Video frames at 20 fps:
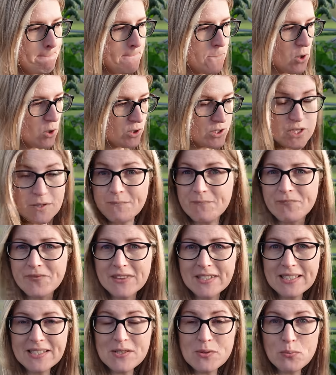But
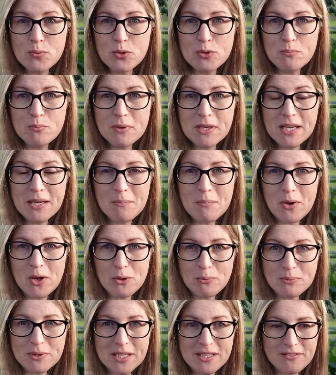this would be my
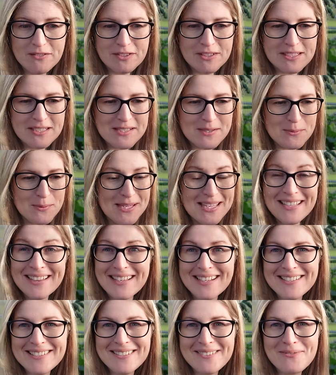update for this week.
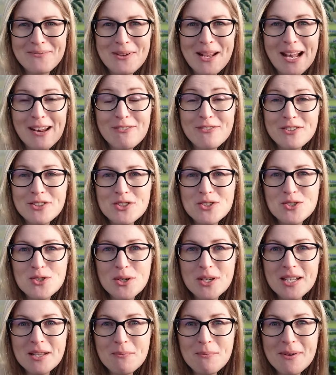Thanks a million for
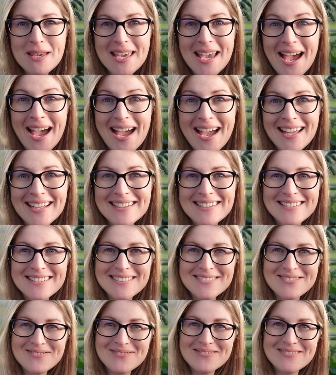joining me and
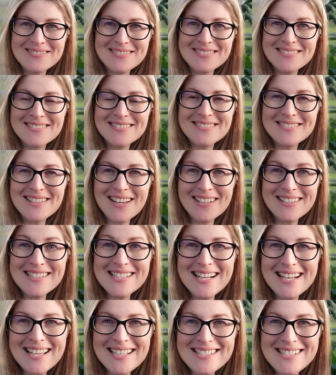
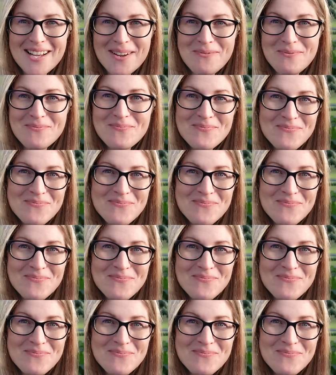until next time